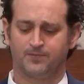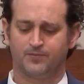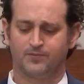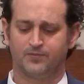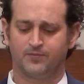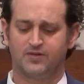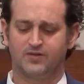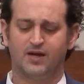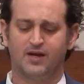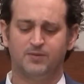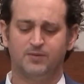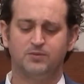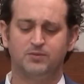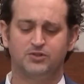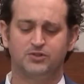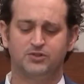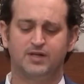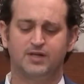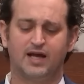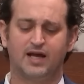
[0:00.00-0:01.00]
Yeah, I remember
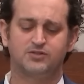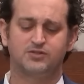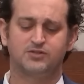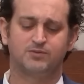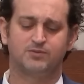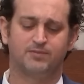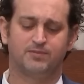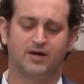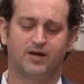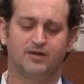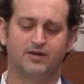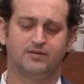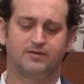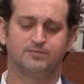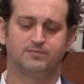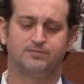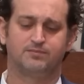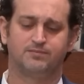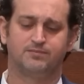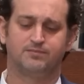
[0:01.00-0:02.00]
she'd asked me about it
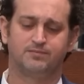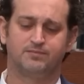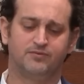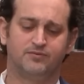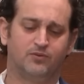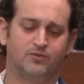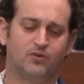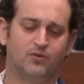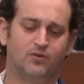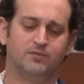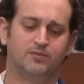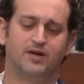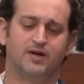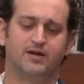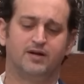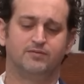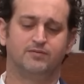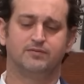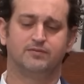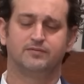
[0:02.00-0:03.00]
before, but I
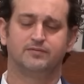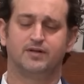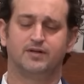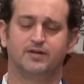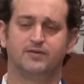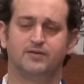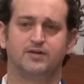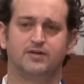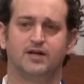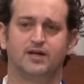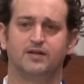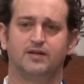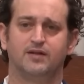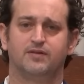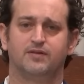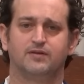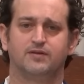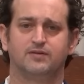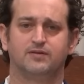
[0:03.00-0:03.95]
never did anything.